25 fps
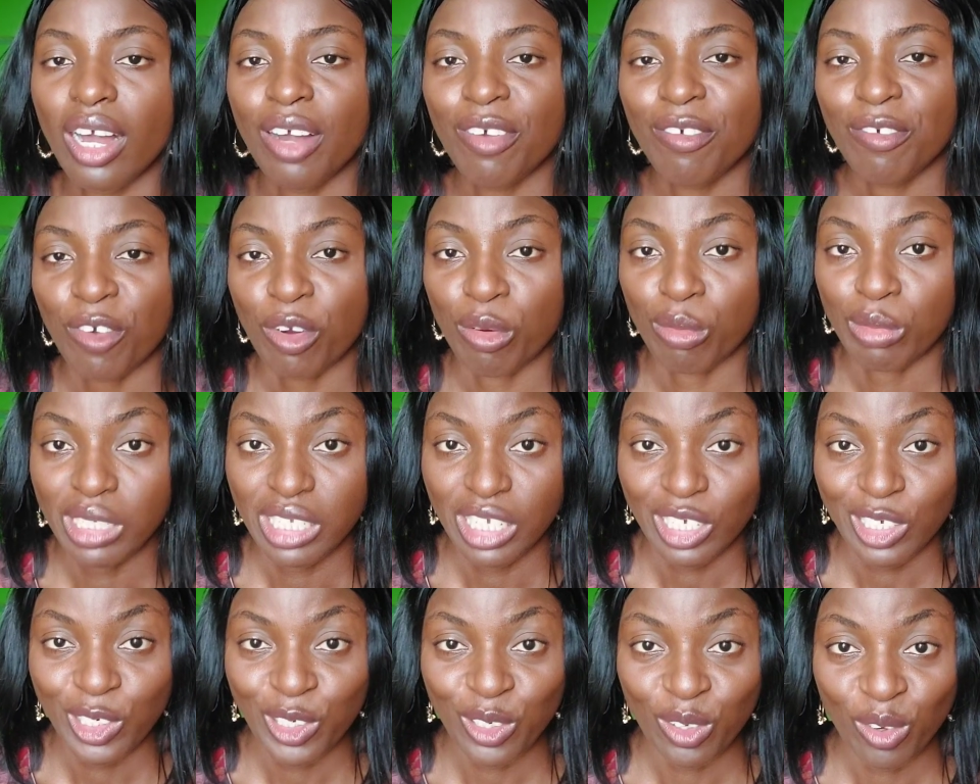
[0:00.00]
from
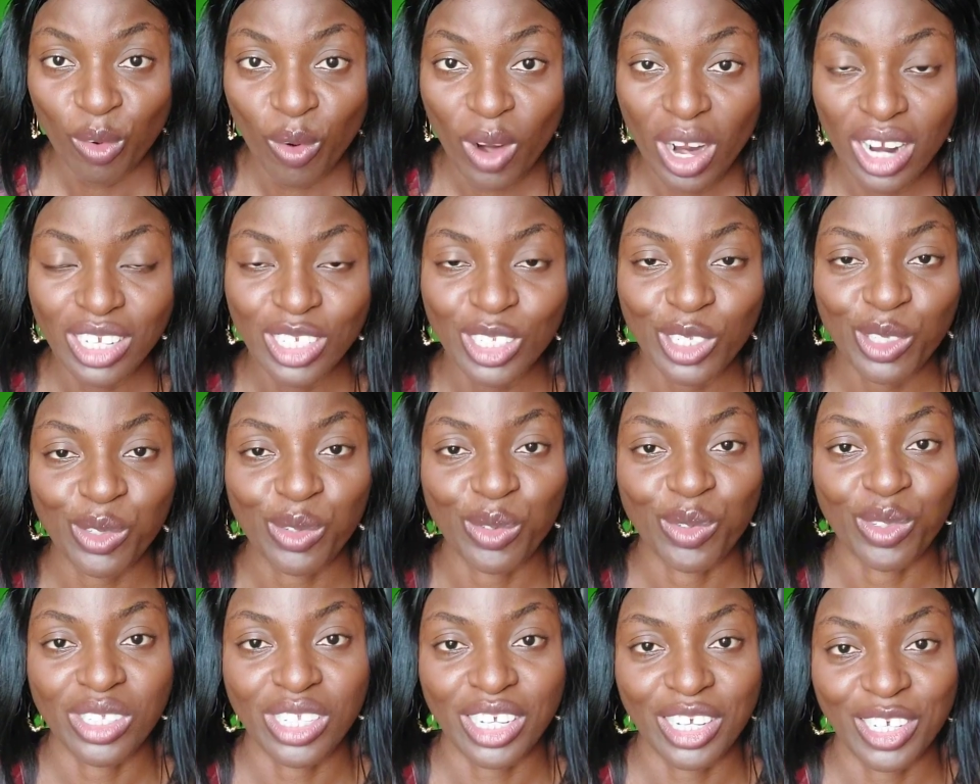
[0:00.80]
section 1
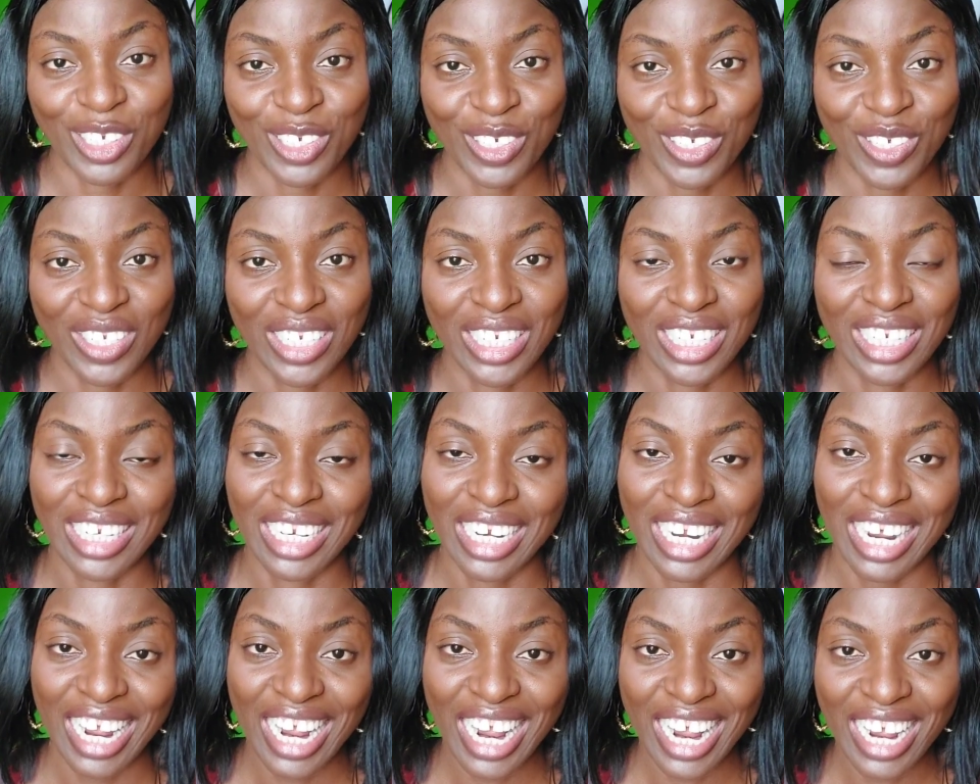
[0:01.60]
to section
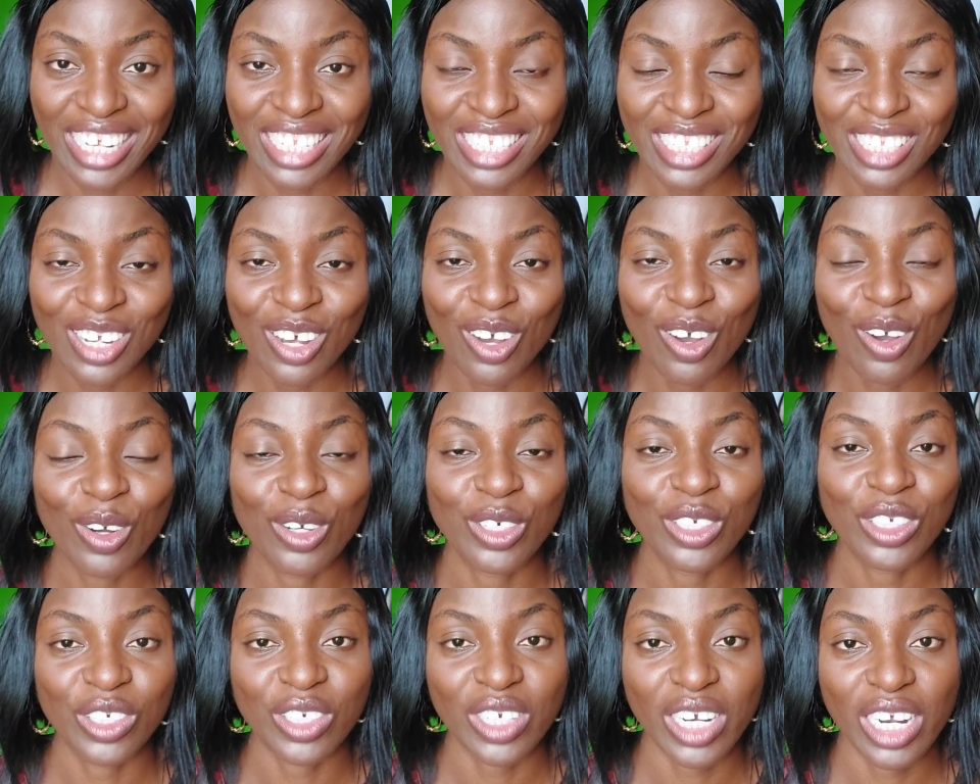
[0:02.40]

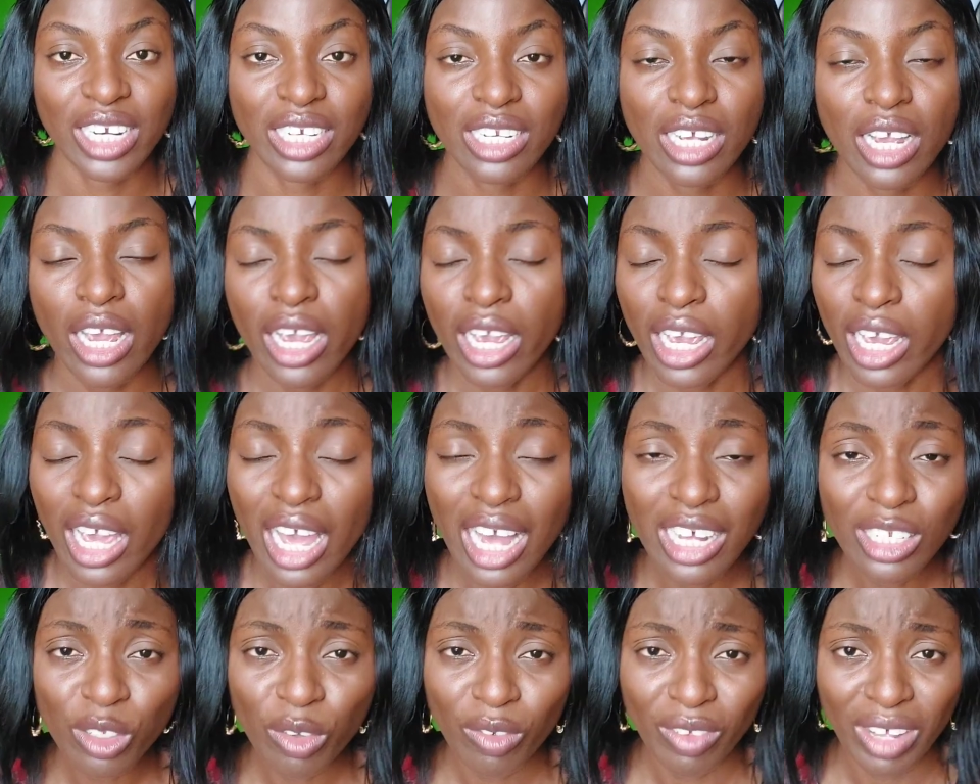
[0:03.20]
800. It
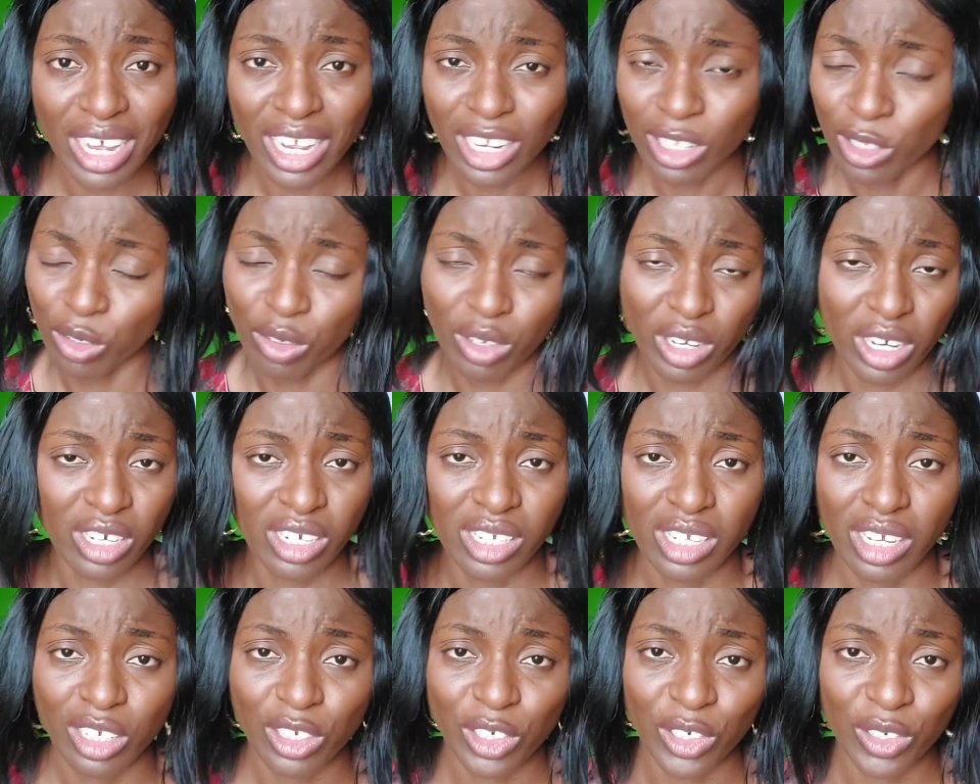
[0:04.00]
has over 800
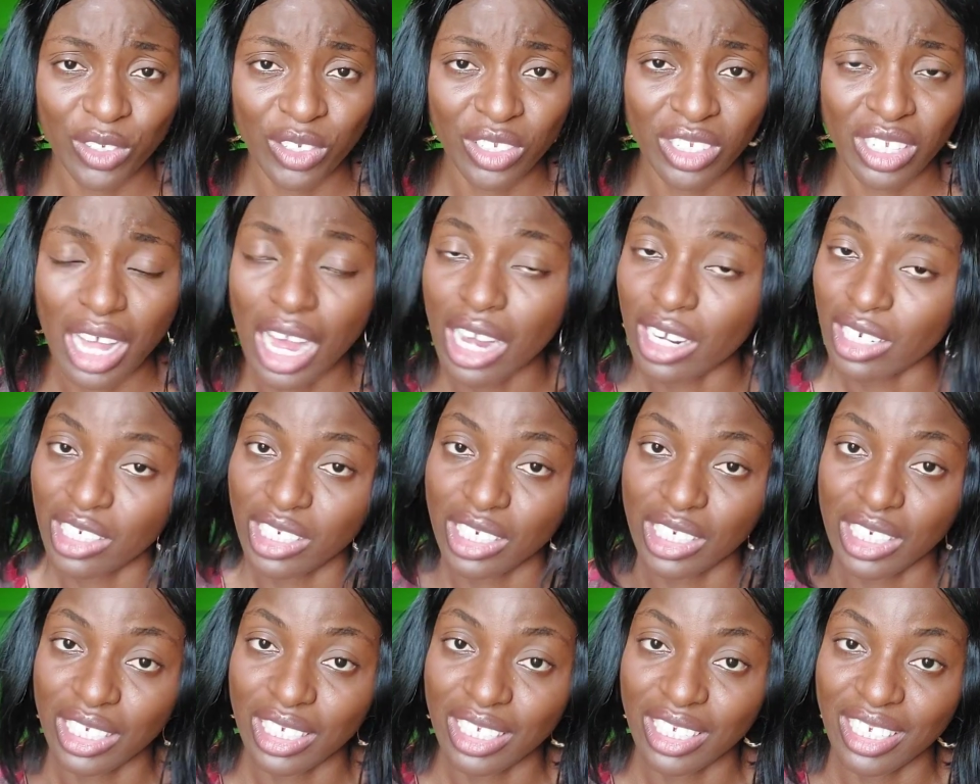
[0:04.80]
sections
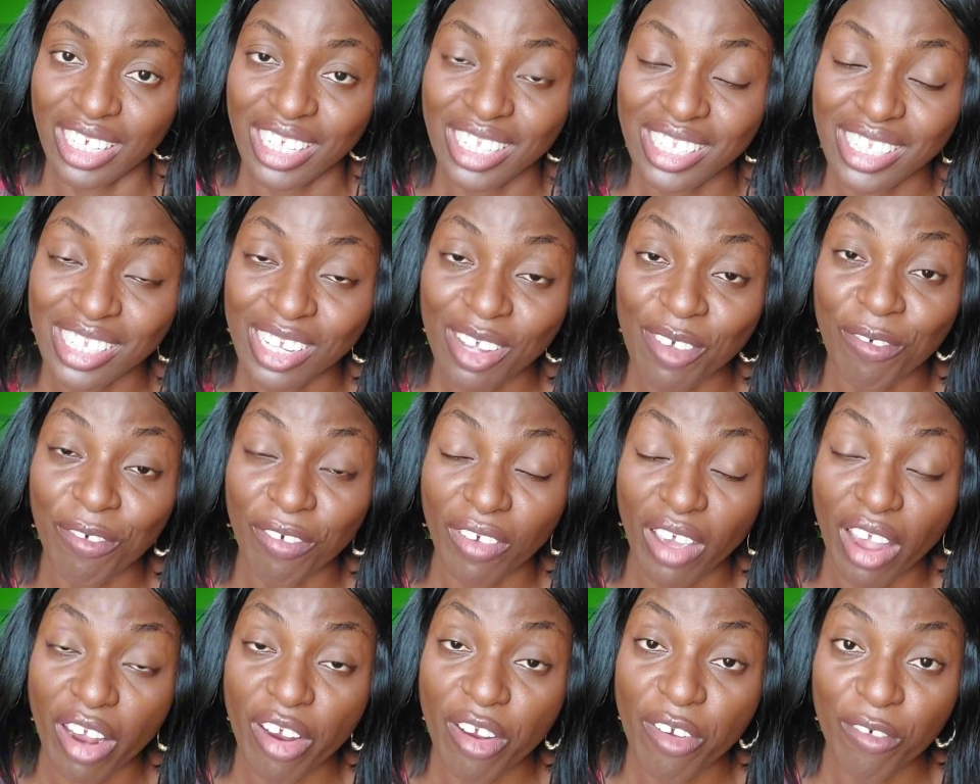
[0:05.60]
actually. It's a
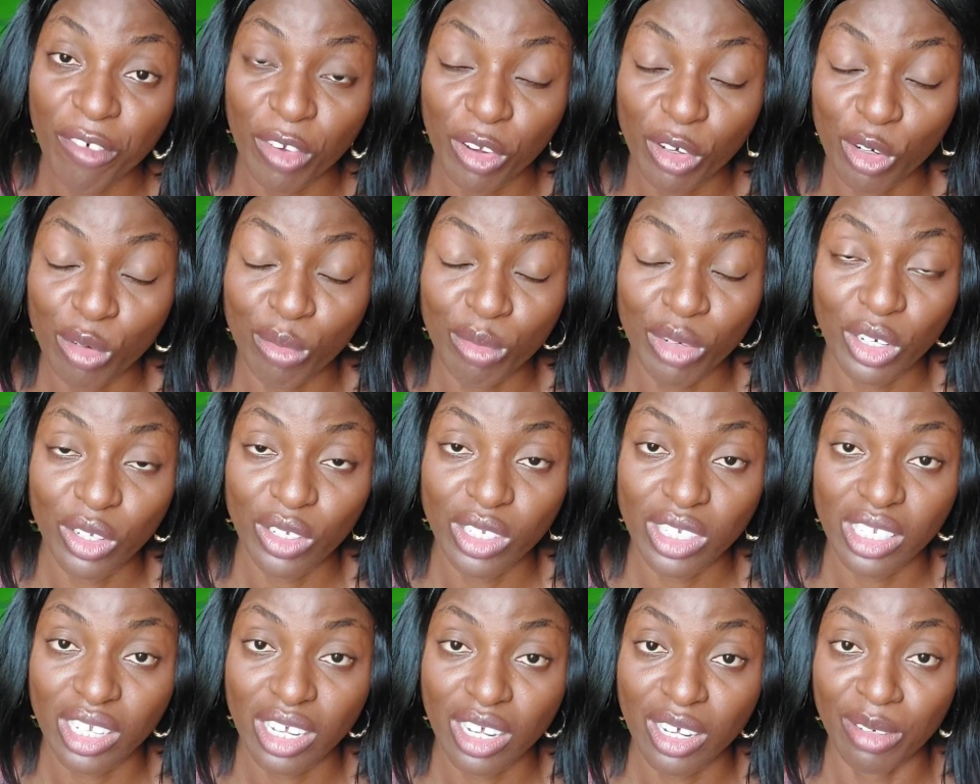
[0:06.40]
very
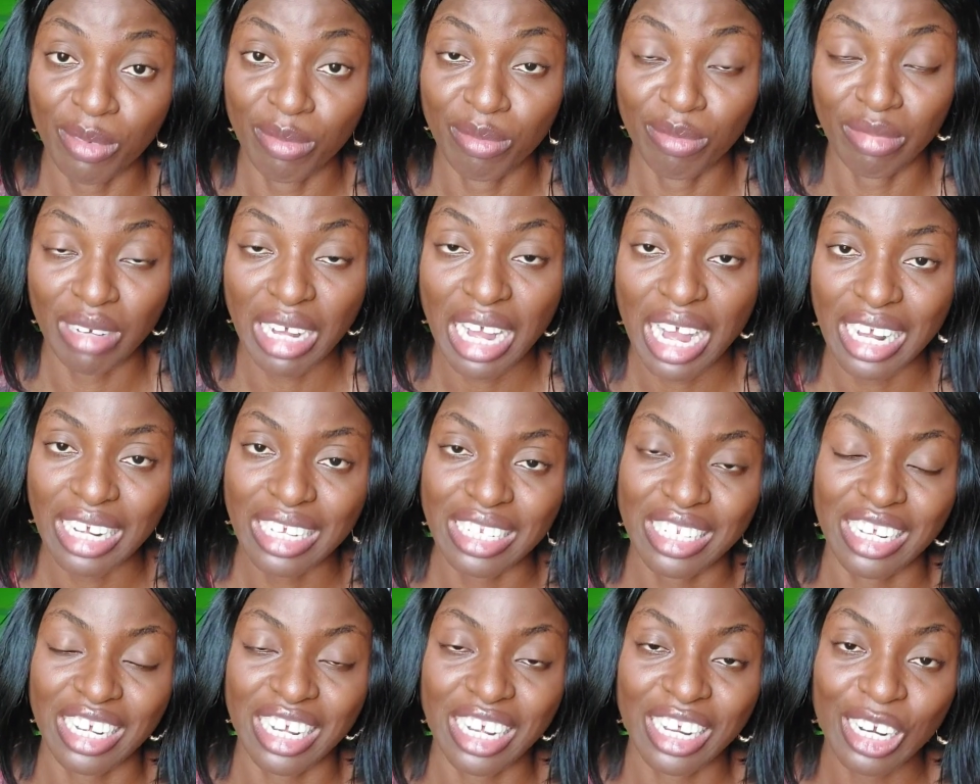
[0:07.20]
voluminous
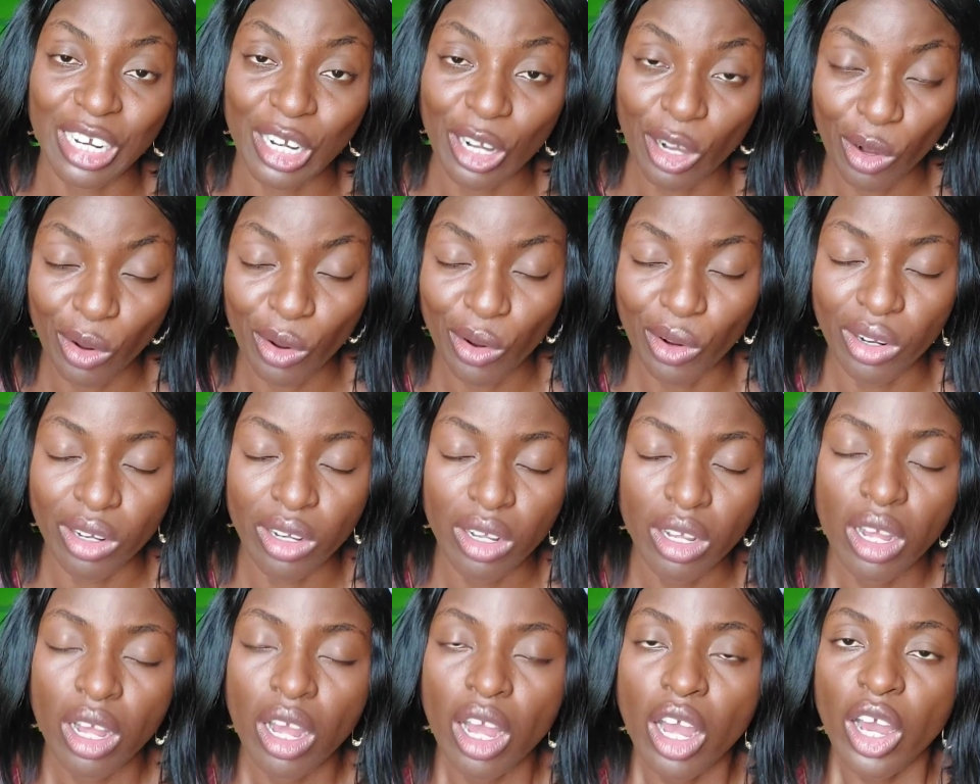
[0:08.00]
law,
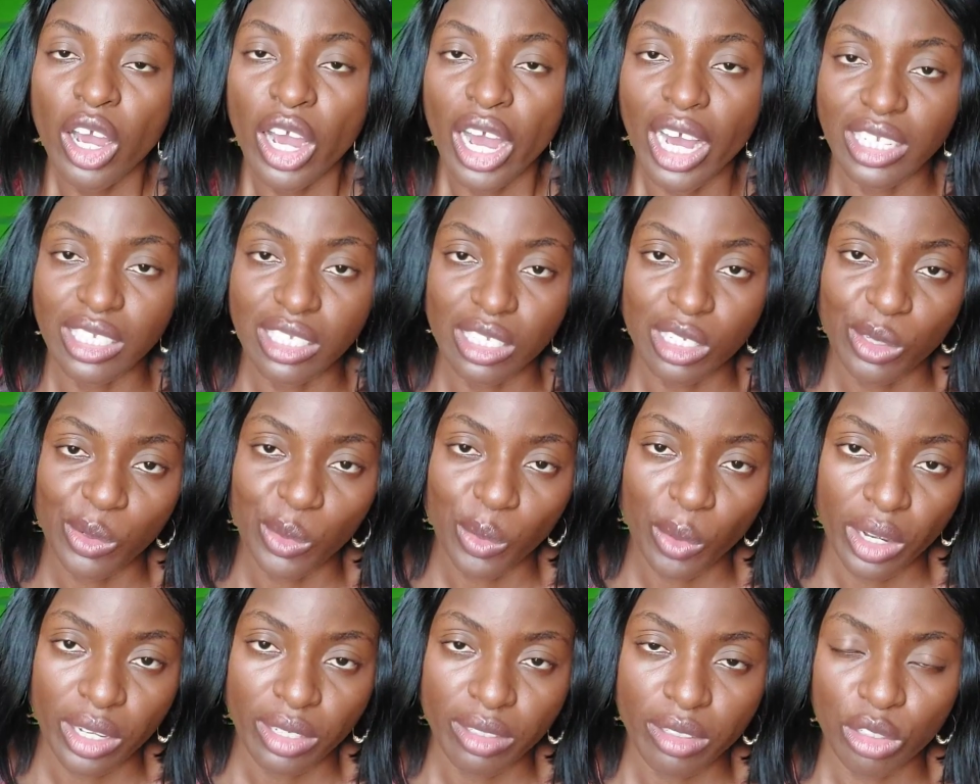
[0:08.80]
as it
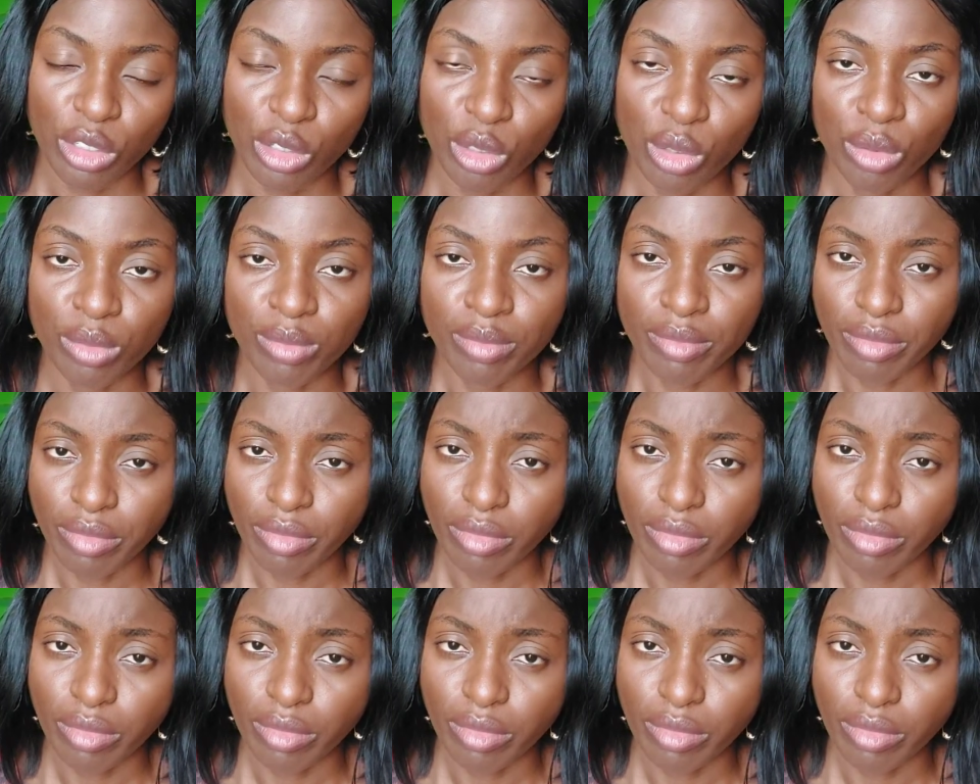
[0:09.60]
were. So